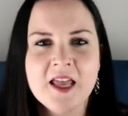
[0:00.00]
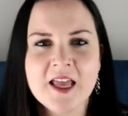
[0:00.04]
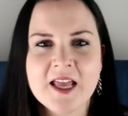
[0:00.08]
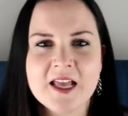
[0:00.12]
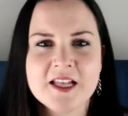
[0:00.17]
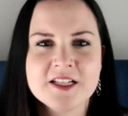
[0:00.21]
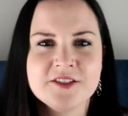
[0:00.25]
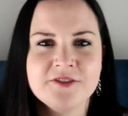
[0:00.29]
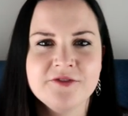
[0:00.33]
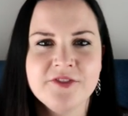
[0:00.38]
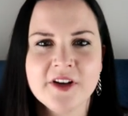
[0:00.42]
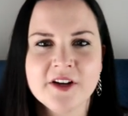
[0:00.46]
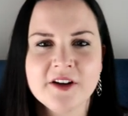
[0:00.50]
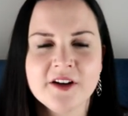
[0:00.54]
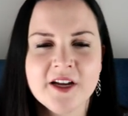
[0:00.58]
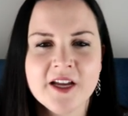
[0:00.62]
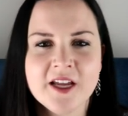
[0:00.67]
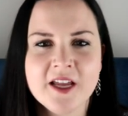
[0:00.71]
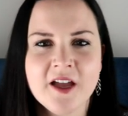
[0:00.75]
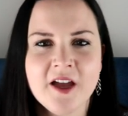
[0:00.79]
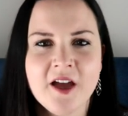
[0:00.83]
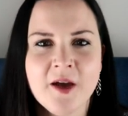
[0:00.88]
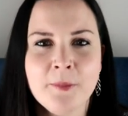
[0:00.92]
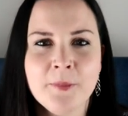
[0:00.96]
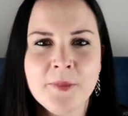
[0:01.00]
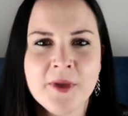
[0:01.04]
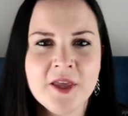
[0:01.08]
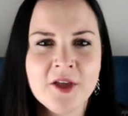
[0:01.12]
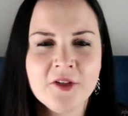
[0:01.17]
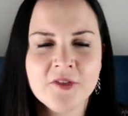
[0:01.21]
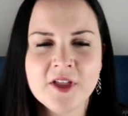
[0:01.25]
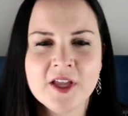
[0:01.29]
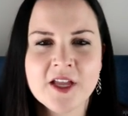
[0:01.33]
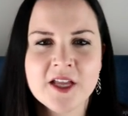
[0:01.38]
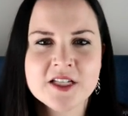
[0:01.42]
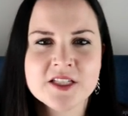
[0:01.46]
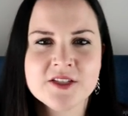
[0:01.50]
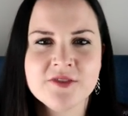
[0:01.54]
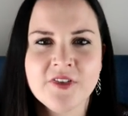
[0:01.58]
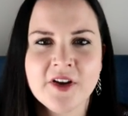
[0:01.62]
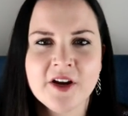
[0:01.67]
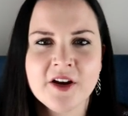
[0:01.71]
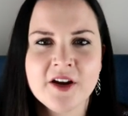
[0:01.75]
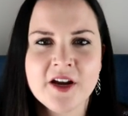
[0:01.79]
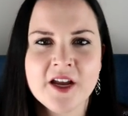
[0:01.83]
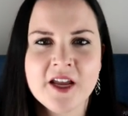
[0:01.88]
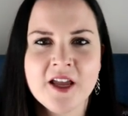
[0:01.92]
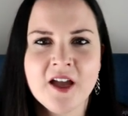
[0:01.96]
It's very appealing. It's
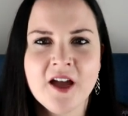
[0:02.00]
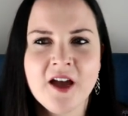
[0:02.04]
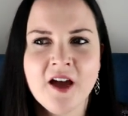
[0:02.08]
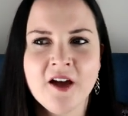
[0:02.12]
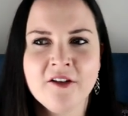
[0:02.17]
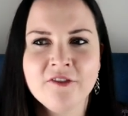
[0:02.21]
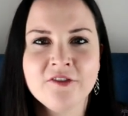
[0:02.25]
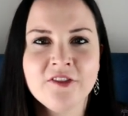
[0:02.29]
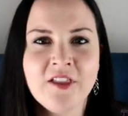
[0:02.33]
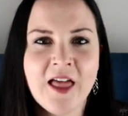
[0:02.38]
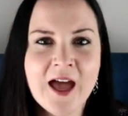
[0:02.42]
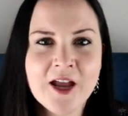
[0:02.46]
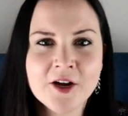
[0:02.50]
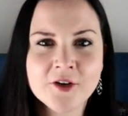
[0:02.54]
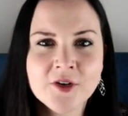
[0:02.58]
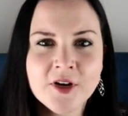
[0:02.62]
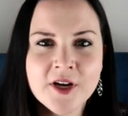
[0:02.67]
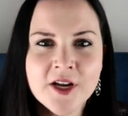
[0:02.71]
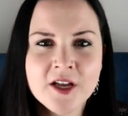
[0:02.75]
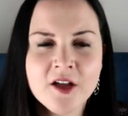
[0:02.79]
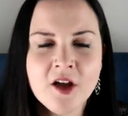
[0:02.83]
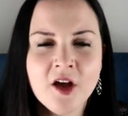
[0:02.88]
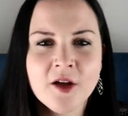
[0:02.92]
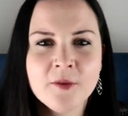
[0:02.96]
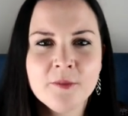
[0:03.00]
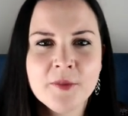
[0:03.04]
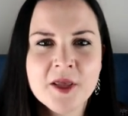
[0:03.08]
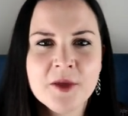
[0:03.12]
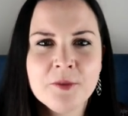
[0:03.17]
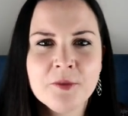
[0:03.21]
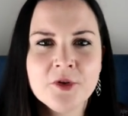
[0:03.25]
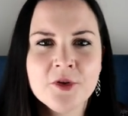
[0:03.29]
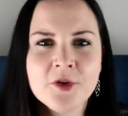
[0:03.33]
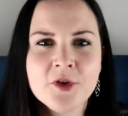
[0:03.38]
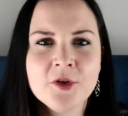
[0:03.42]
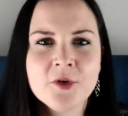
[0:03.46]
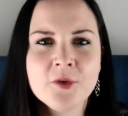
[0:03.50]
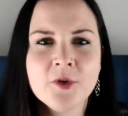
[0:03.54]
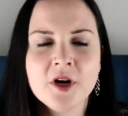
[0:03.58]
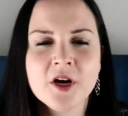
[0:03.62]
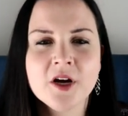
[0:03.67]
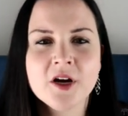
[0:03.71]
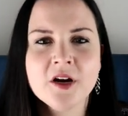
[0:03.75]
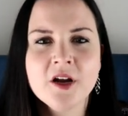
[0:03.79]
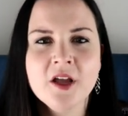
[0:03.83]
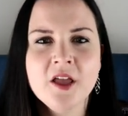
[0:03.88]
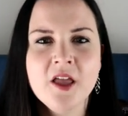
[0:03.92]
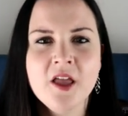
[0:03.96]
very flattering on people who
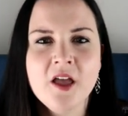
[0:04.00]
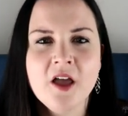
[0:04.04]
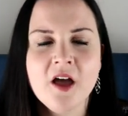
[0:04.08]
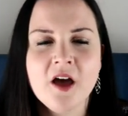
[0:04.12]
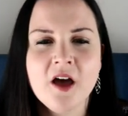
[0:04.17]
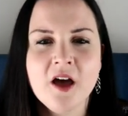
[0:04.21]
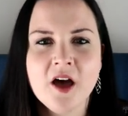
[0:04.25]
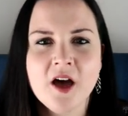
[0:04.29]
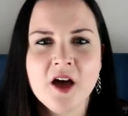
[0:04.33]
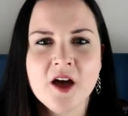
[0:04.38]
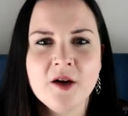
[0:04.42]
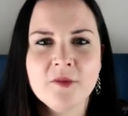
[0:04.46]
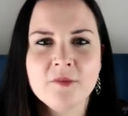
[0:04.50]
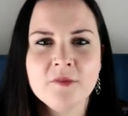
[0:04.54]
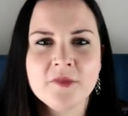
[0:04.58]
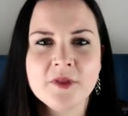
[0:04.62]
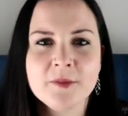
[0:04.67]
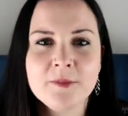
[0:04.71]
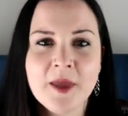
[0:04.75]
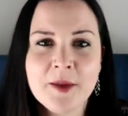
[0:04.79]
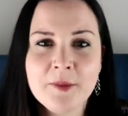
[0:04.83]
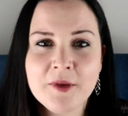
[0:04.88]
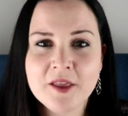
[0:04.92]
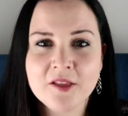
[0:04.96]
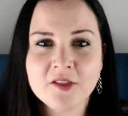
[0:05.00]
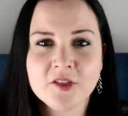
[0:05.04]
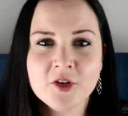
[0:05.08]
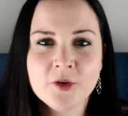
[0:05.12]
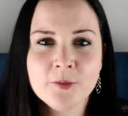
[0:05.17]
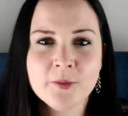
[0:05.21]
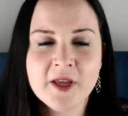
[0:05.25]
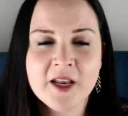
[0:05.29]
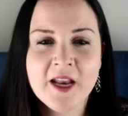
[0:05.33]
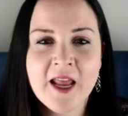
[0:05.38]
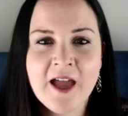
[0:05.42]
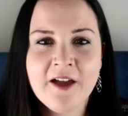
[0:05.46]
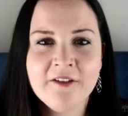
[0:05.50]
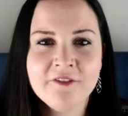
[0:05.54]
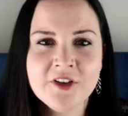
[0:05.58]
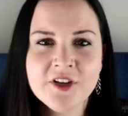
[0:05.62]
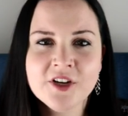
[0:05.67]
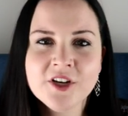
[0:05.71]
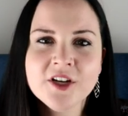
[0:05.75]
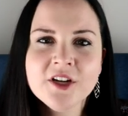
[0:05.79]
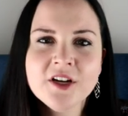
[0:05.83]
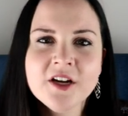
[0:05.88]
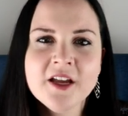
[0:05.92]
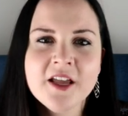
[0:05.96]
are maybe a little bit
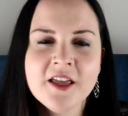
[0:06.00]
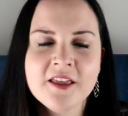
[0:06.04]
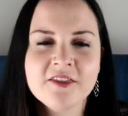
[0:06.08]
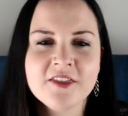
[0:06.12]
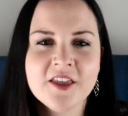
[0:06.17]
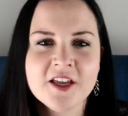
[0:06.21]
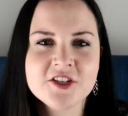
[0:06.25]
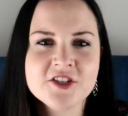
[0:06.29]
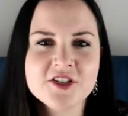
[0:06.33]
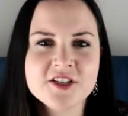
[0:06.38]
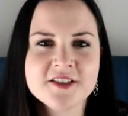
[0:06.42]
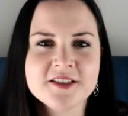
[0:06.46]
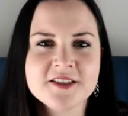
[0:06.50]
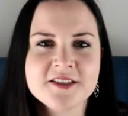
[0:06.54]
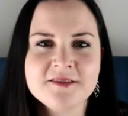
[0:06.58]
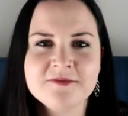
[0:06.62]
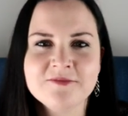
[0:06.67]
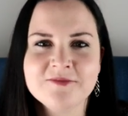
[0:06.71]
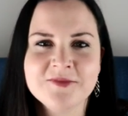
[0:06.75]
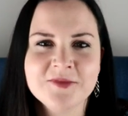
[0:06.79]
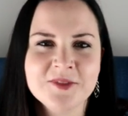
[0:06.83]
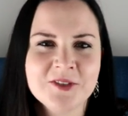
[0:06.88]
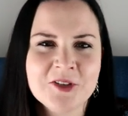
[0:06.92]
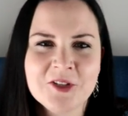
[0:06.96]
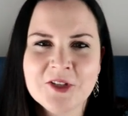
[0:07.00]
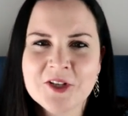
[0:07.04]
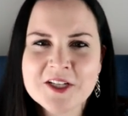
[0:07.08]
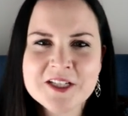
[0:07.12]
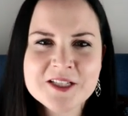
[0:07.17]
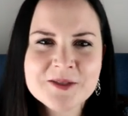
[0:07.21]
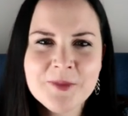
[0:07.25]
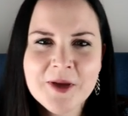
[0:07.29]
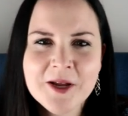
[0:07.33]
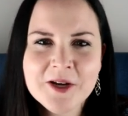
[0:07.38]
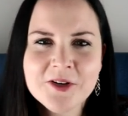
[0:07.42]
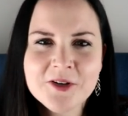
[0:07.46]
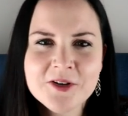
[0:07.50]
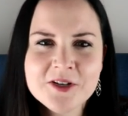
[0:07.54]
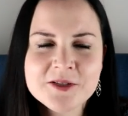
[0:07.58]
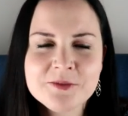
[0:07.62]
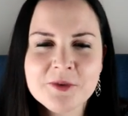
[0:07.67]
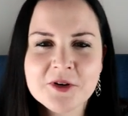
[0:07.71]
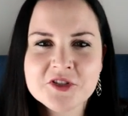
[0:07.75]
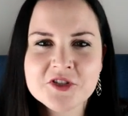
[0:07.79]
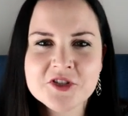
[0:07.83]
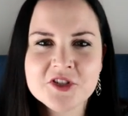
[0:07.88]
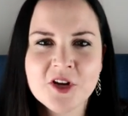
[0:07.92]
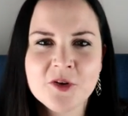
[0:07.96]
heavier. They just looks better,
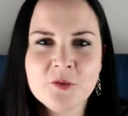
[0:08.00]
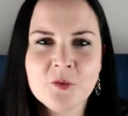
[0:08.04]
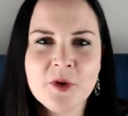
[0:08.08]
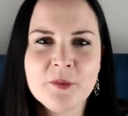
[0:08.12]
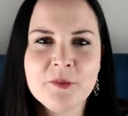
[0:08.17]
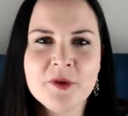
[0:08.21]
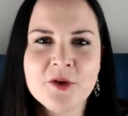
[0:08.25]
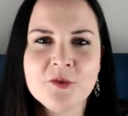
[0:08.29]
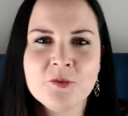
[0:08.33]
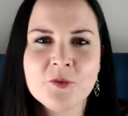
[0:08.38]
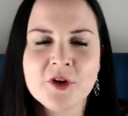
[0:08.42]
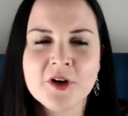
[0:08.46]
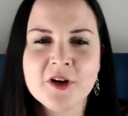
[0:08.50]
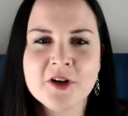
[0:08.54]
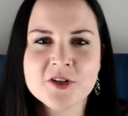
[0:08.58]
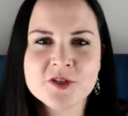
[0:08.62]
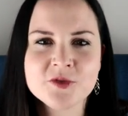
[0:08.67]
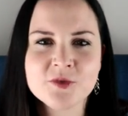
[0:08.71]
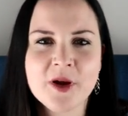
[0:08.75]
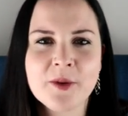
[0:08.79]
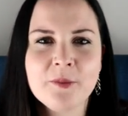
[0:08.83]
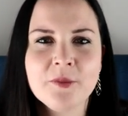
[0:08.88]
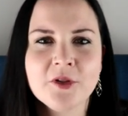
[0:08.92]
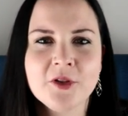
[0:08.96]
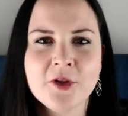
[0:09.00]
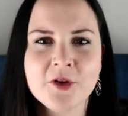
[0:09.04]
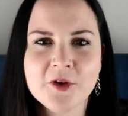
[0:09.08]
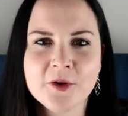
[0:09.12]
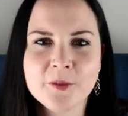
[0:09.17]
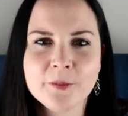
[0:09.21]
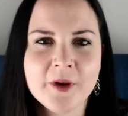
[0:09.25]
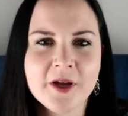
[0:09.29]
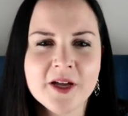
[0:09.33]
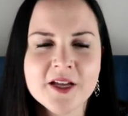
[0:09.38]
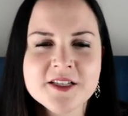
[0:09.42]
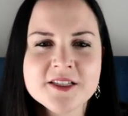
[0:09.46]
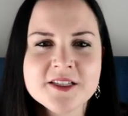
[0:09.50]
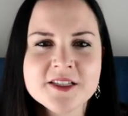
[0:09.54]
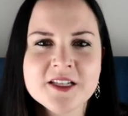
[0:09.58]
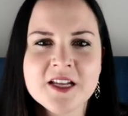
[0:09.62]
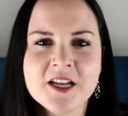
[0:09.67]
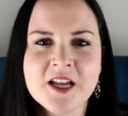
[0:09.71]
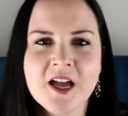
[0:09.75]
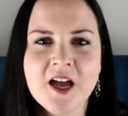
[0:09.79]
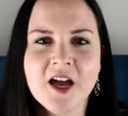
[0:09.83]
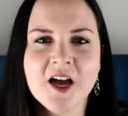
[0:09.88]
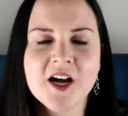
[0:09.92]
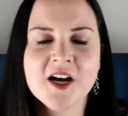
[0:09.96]
especially on women where it's right below your bust.
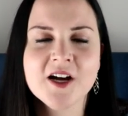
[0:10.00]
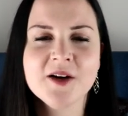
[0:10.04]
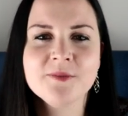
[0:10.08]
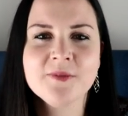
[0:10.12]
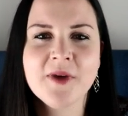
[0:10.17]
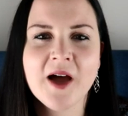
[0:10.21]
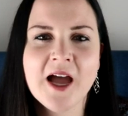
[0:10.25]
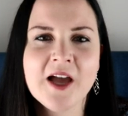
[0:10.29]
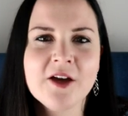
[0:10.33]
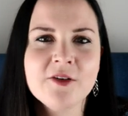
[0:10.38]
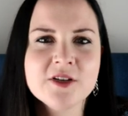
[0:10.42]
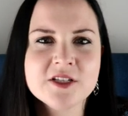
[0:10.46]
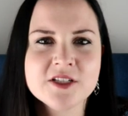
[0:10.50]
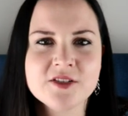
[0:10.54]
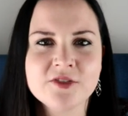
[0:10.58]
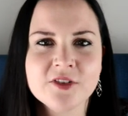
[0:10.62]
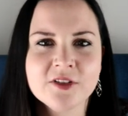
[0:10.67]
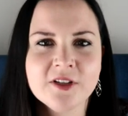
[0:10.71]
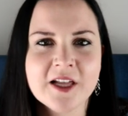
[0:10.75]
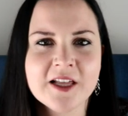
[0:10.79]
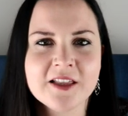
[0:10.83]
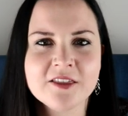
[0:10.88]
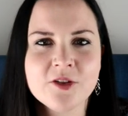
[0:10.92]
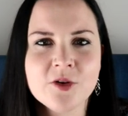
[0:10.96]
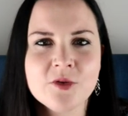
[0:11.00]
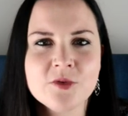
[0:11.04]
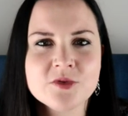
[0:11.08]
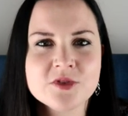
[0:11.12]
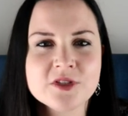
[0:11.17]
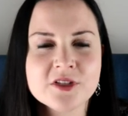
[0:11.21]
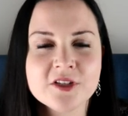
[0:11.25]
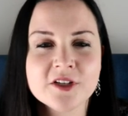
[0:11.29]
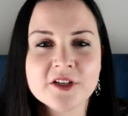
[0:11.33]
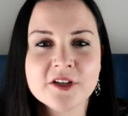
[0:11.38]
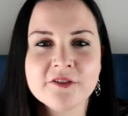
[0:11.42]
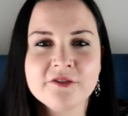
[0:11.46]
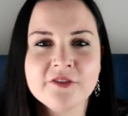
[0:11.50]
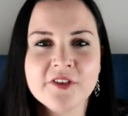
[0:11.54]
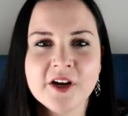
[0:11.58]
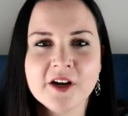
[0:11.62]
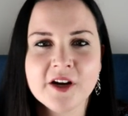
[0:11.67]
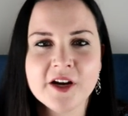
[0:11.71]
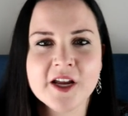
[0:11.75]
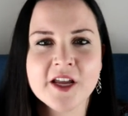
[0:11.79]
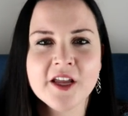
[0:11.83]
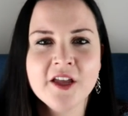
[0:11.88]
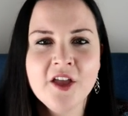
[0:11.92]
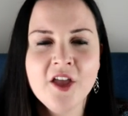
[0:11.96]
I always feel like those look
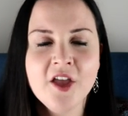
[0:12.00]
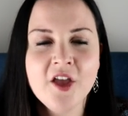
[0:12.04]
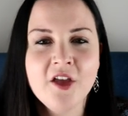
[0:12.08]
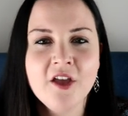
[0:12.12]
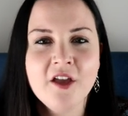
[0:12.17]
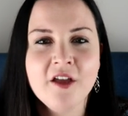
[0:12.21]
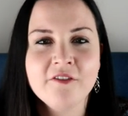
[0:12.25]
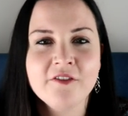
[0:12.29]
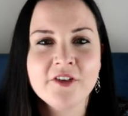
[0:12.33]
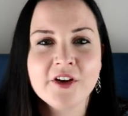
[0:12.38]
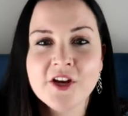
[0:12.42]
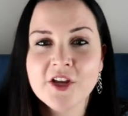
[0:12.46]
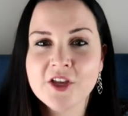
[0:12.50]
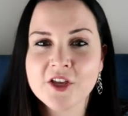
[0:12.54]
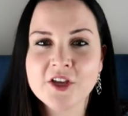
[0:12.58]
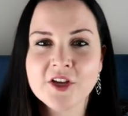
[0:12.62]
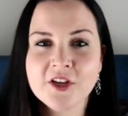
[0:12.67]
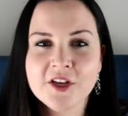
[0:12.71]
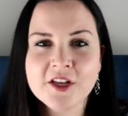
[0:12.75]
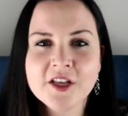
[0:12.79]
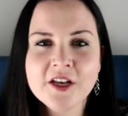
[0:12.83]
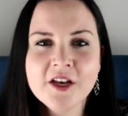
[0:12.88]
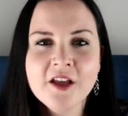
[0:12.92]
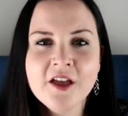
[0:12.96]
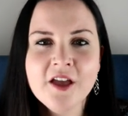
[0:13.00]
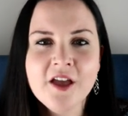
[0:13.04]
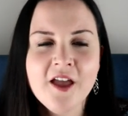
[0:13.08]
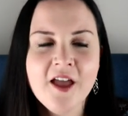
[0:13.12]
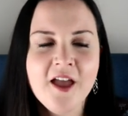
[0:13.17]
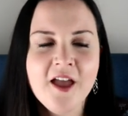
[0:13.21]
very, very good.